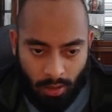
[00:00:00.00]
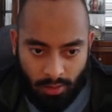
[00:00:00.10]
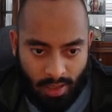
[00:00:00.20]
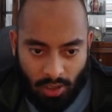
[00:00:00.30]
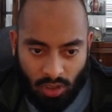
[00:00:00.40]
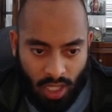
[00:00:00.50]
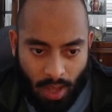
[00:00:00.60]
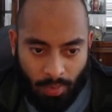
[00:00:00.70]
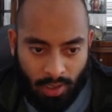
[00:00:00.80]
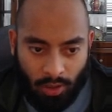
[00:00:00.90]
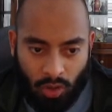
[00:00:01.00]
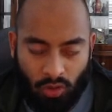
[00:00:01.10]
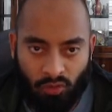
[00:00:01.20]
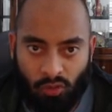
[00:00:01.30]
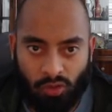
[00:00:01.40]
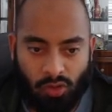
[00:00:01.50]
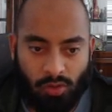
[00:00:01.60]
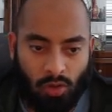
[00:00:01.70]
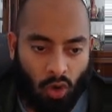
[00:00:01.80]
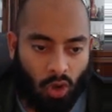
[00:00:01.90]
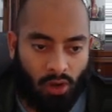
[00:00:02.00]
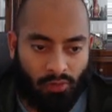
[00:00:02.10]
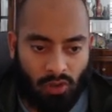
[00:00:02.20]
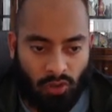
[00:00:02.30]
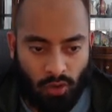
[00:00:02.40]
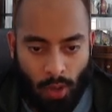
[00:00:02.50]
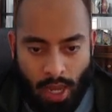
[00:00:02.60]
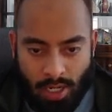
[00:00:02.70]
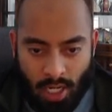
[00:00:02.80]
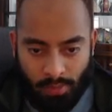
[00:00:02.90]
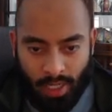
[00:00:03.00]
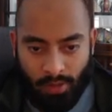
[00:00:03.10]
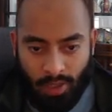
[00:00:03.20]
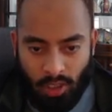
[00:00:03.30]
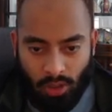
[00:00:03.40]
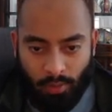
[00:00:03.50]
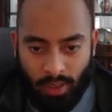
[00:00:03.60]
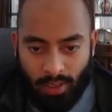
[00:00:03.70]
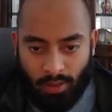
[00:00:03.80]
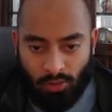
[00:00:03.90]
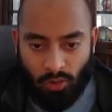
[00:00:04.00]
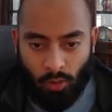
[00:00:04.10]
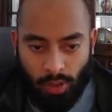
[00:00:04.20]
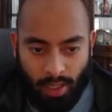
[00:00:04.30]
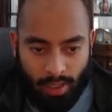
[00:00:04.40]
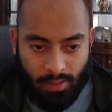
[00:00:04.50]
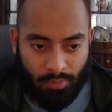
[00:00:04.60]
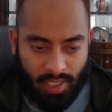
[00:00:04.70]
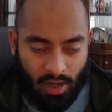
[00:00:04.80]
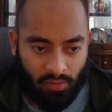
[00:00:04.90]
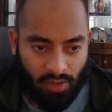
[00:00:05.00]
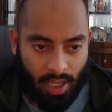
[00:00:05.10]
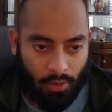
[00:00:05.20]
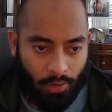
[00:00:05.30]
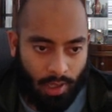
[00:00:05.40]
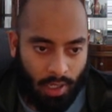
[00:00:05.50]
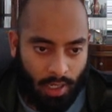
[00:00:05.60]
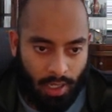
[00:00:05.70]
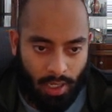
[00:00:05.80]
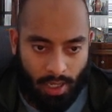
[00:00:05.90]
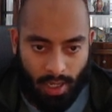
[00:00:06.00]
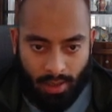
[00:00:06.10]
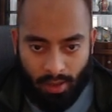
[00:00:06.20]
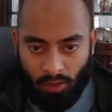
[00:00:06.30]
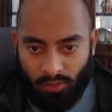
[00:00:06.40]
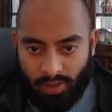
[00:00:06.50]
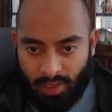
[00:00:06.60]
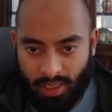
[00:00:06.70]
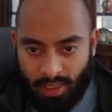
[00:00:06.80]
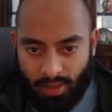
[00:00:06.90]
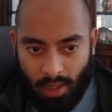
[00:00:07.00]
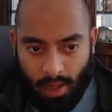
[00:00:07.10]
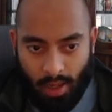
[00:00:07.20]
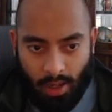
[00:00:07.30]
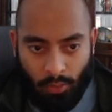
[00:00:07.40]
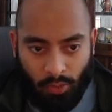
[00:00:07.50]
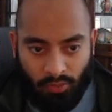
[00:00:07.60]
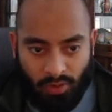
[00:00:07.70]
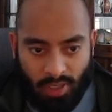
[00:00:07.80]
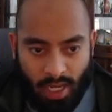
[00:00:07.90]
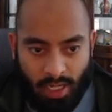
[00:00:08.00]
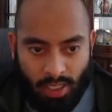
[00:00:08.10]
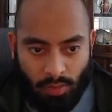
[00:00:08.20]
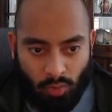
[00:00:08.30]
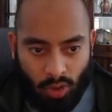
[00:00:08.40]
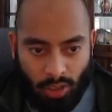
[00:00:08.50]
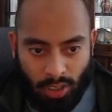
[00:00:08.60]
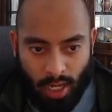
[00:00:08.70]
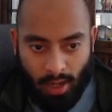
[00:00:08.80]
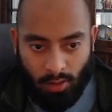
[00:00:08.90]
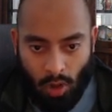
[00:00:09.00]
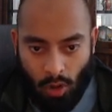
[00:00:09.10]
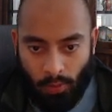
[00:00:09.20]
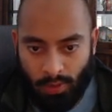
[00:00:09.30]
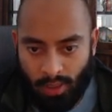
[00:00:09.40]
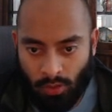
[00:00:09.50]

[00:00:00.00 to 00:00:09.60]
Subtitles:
That should have happened in Q4, so it's longer overdue. So anytime now they should be sorting themselves out. And then obviously with Sagebrush and Coyote as